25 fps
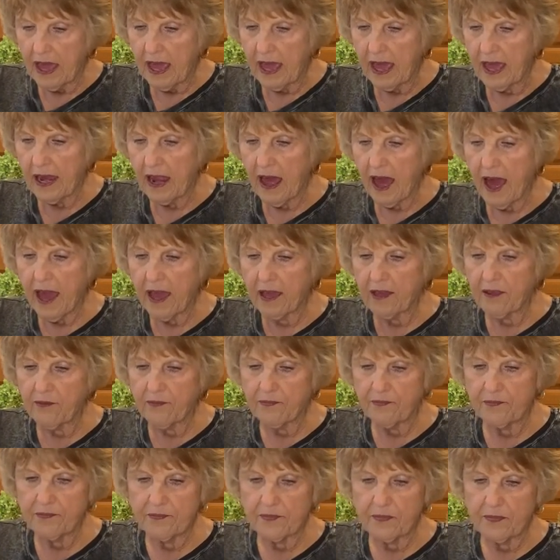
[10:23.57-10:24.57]
and I
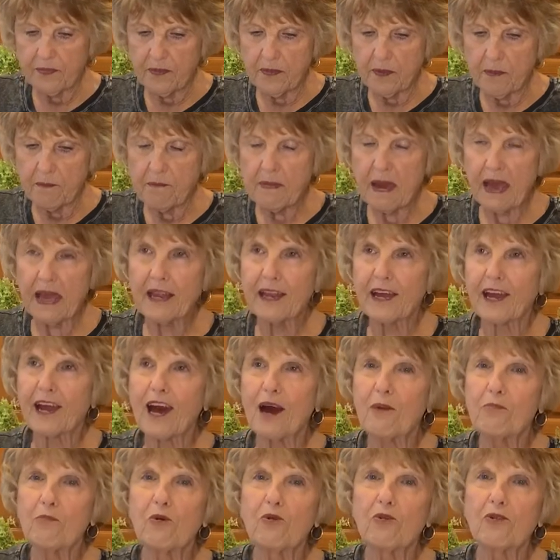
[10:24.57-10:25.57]
made a
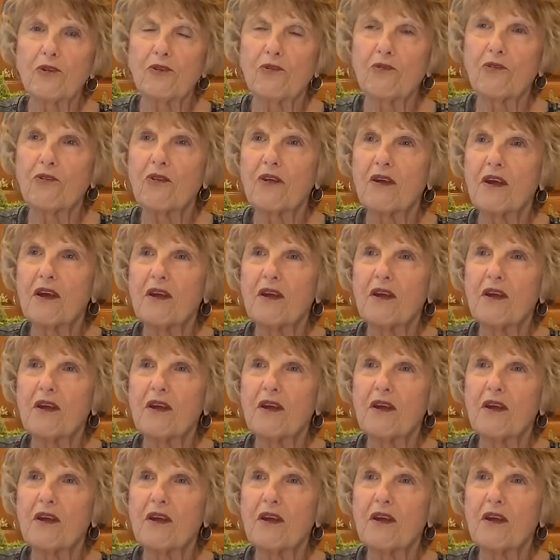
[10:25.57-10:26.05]
couple little,